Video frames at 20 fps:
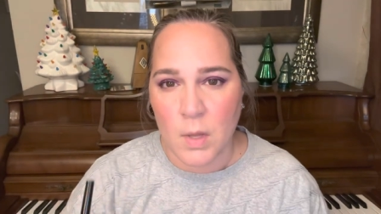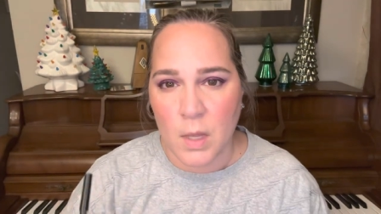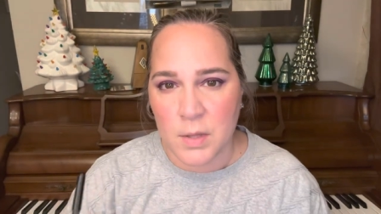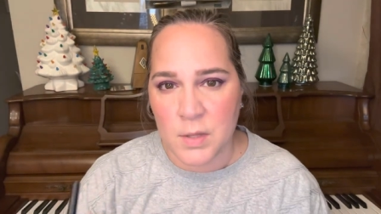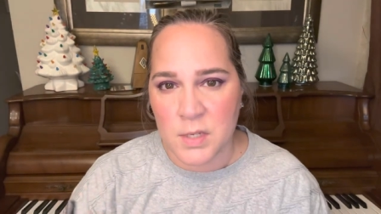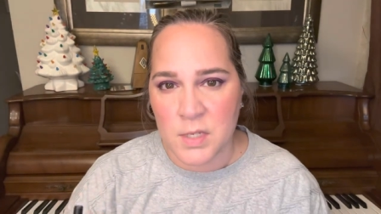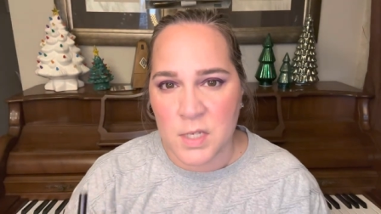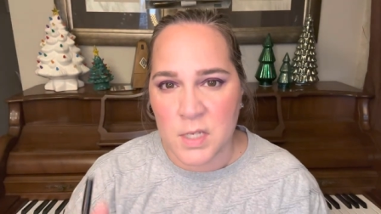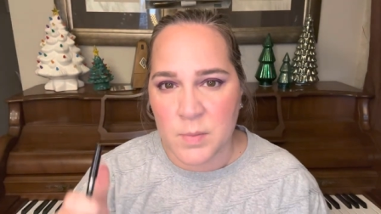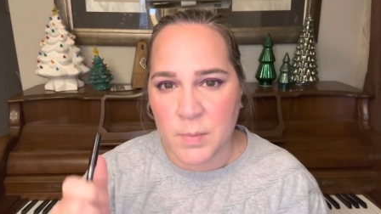
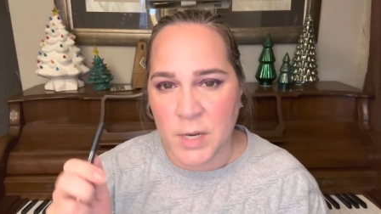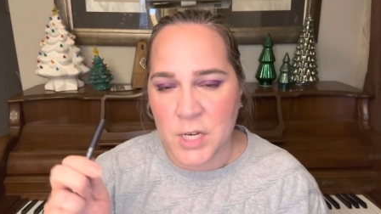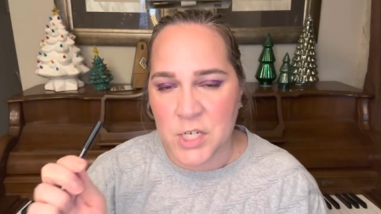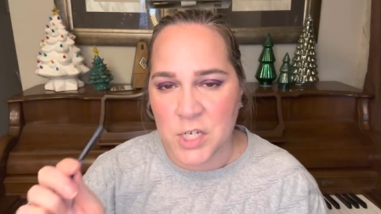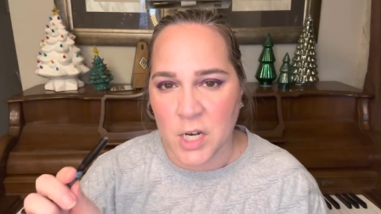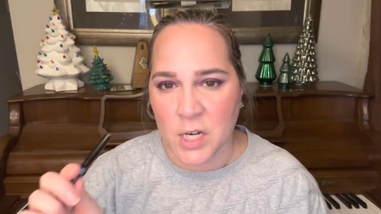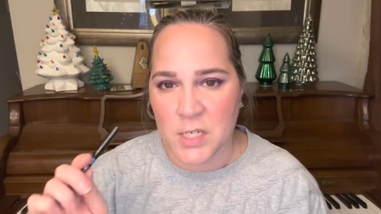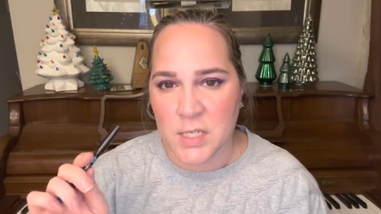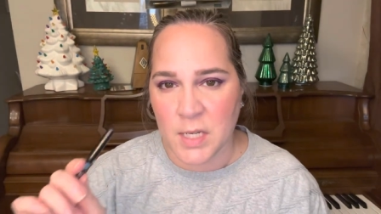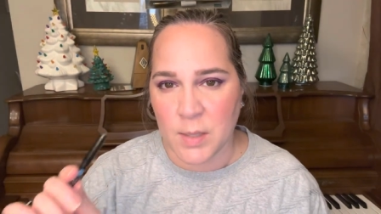This is my
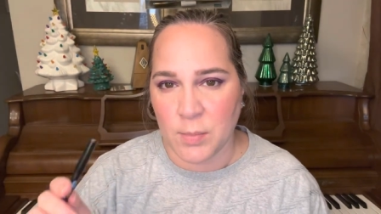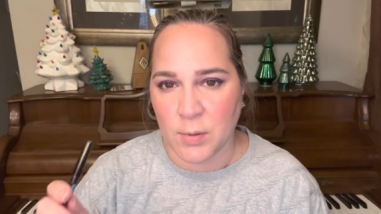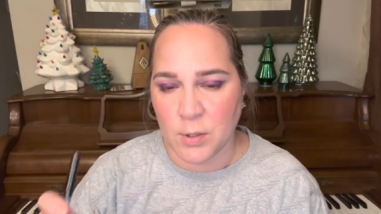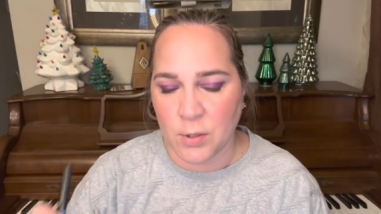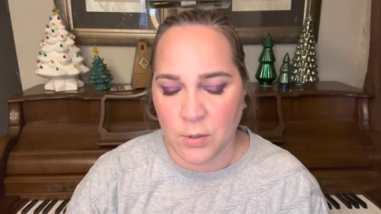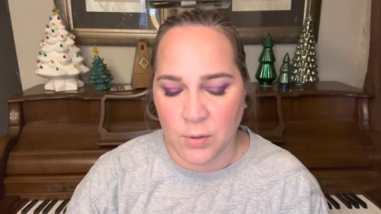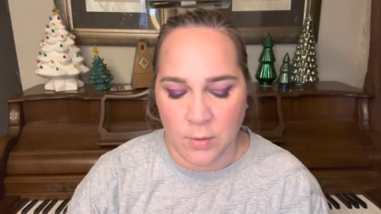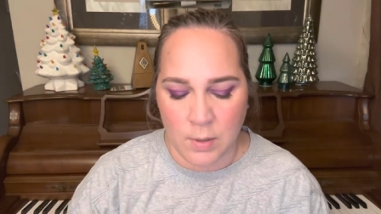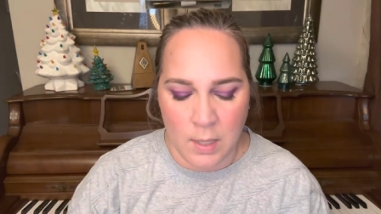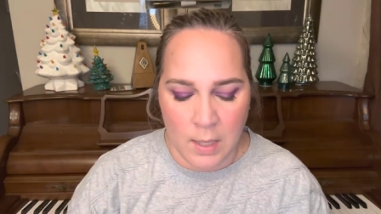Jante
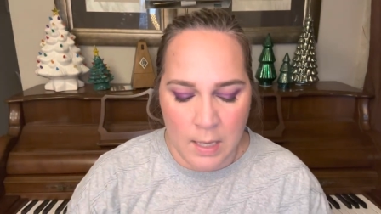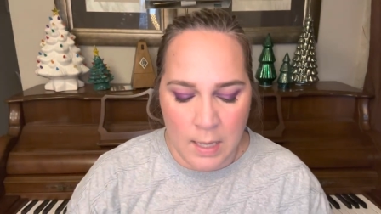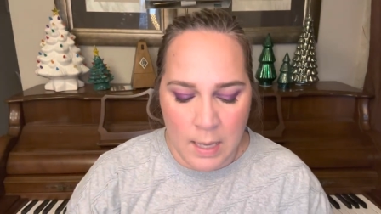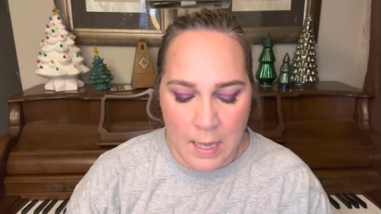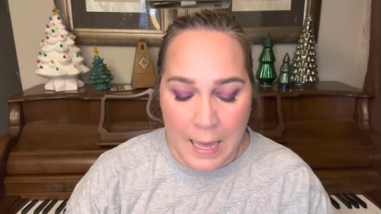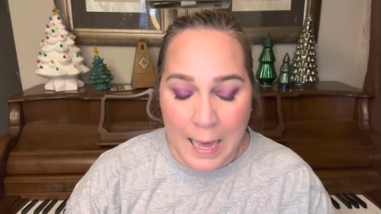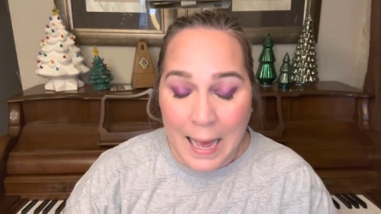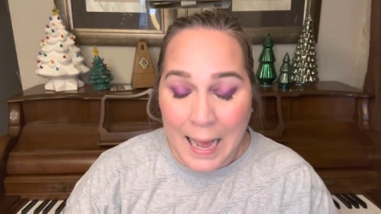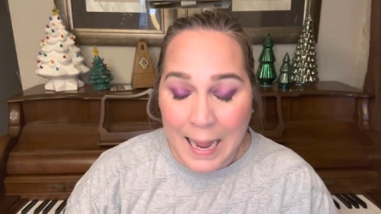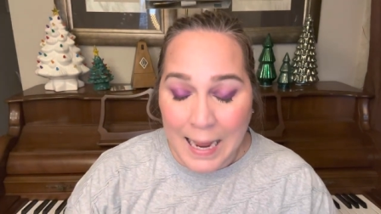Blue
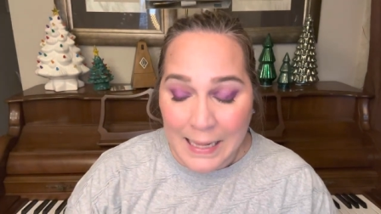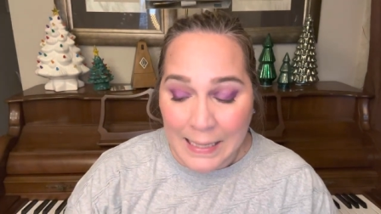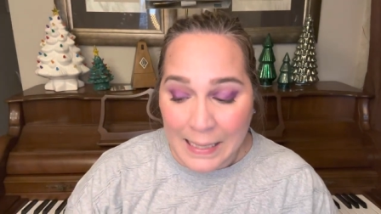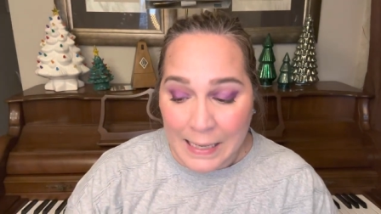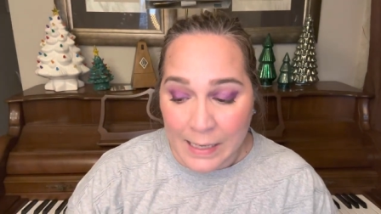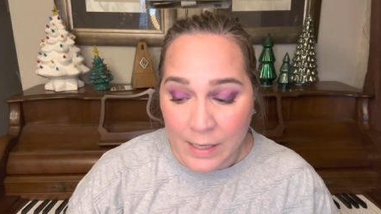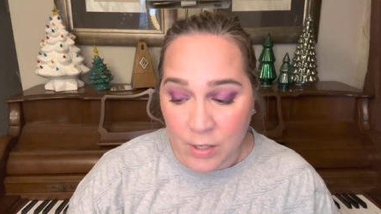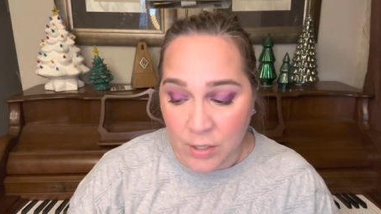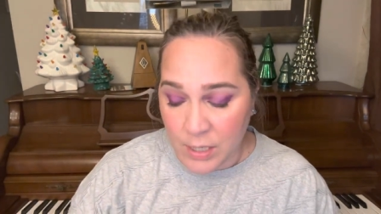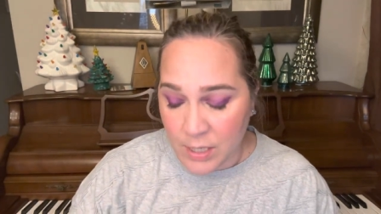
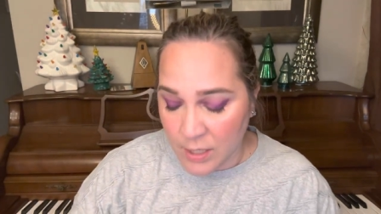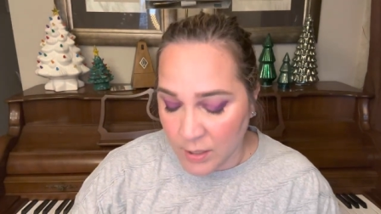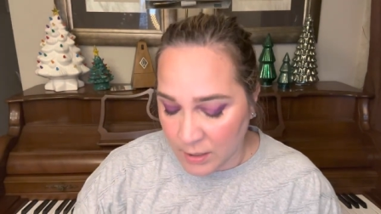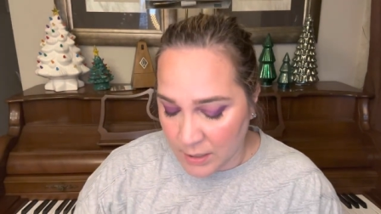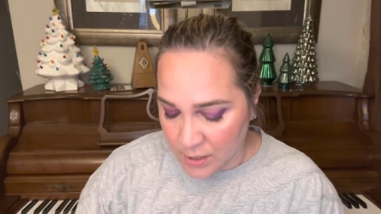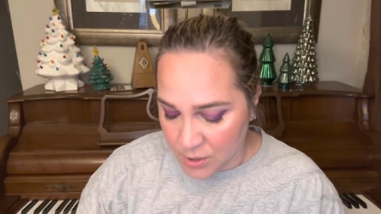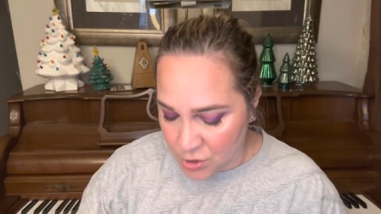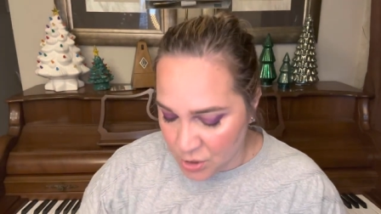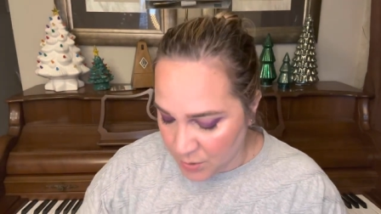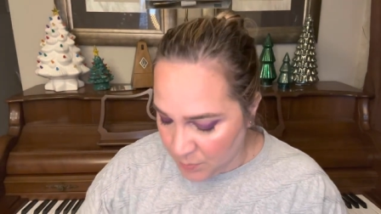eyeliner in
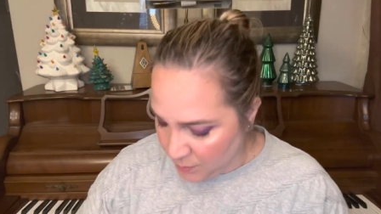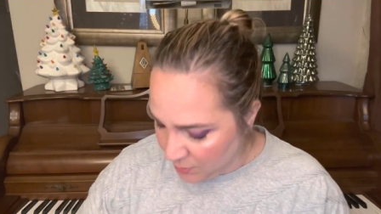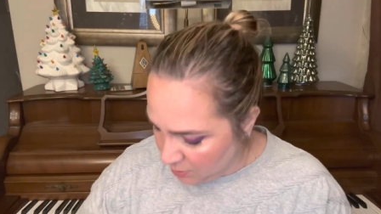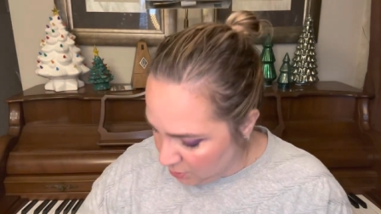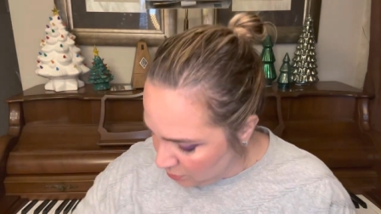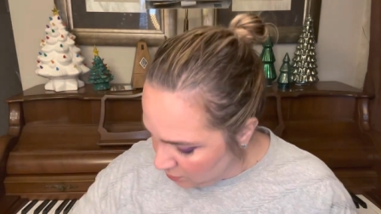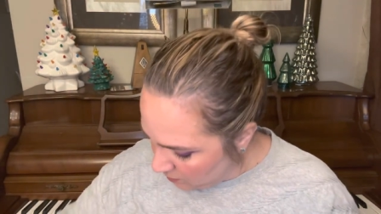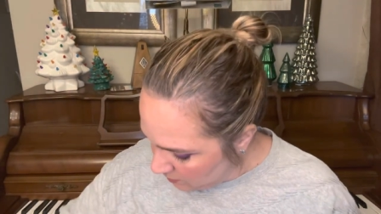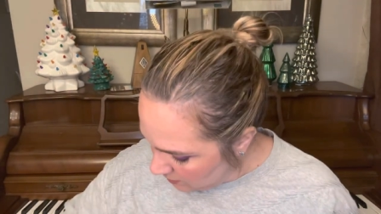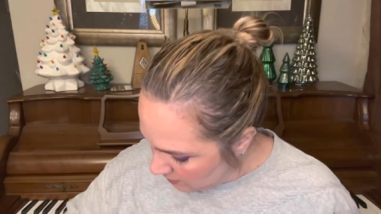Electric
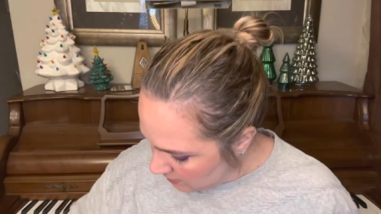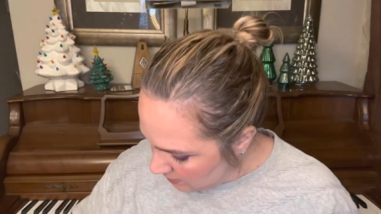Blue,